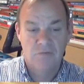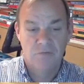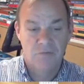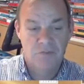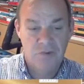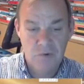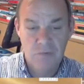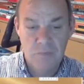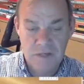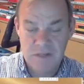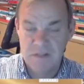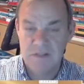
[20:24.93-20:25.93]
2
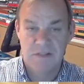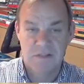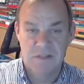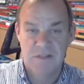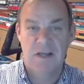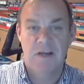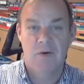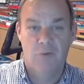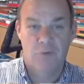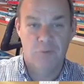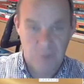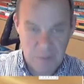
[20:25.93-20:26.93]
meetings in a day or
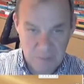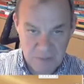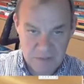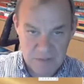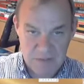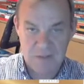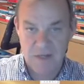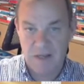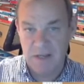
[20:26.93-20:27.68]
3 meetings a day.